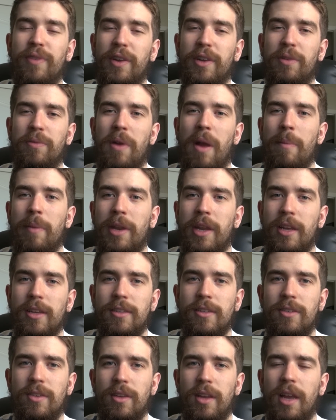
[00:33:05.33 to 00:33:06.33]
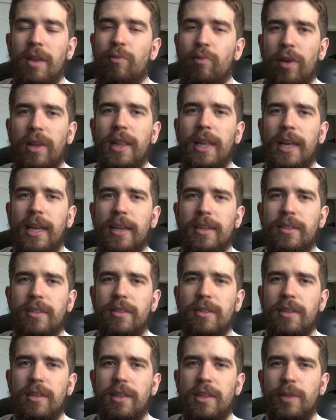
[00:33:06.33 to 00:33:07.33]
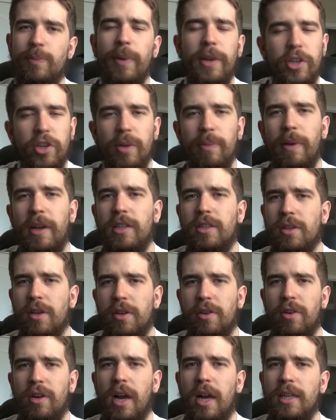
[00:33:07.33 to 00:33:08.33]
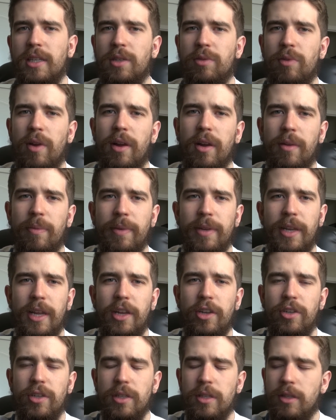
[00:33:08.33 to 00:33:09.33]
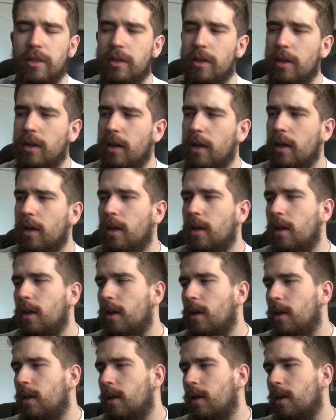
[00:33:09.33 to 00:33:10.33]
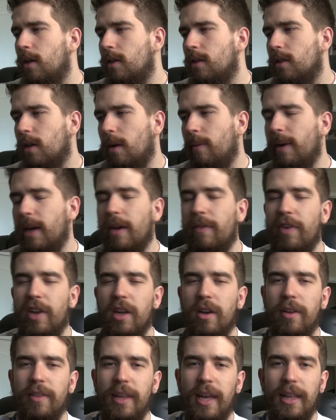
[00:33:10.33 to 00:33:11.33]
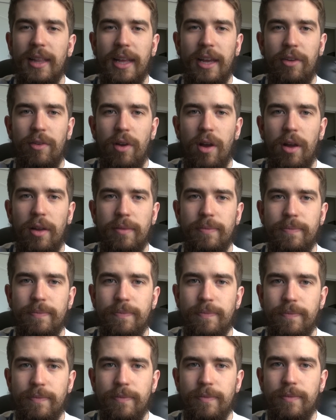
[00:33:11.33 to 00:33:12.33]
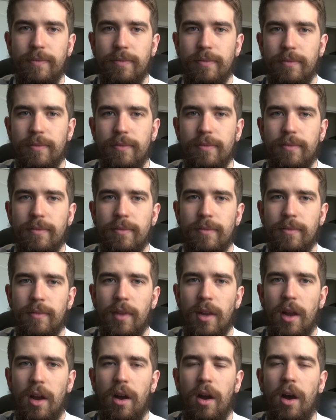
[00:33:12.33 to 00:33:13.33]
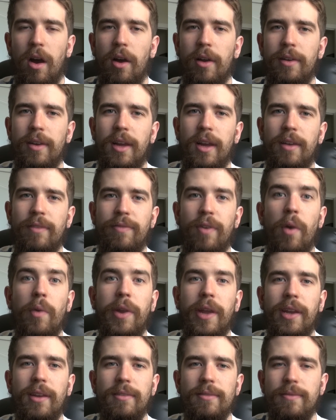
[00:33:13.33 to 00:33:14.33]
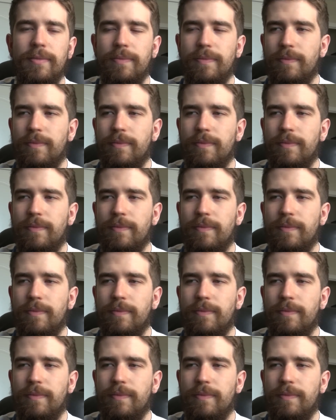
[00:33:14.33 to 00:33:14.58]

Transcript: fun to reminisce. It really is. Especially based on your guys' recommendations. So I'll make a video on that later on voting,